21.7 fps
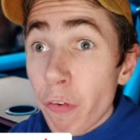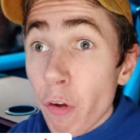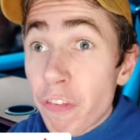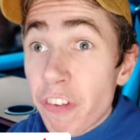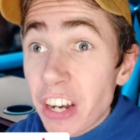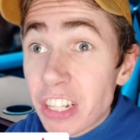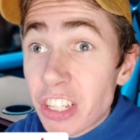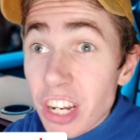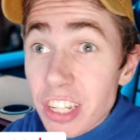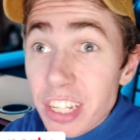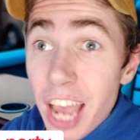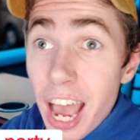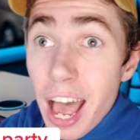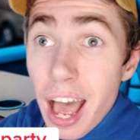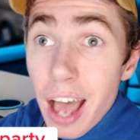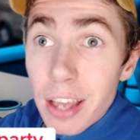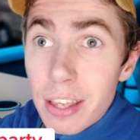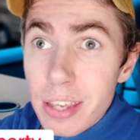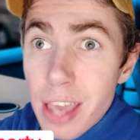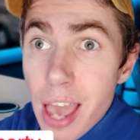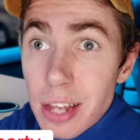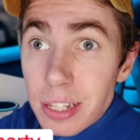for
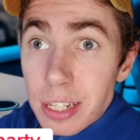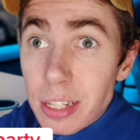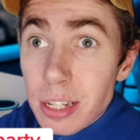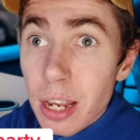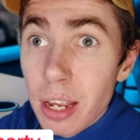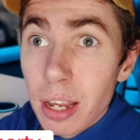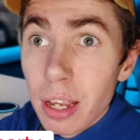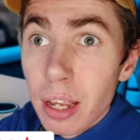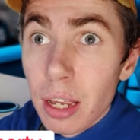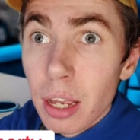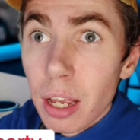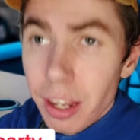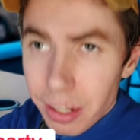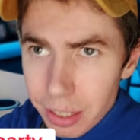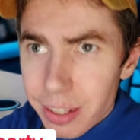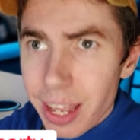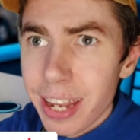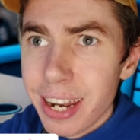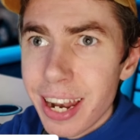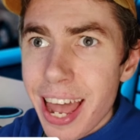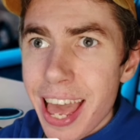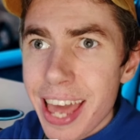Francesca? Yes.
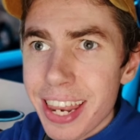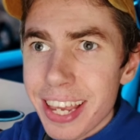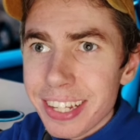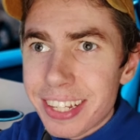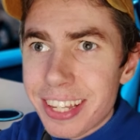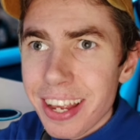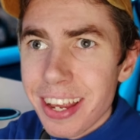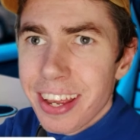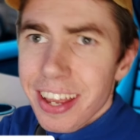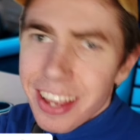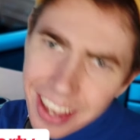Then ladies,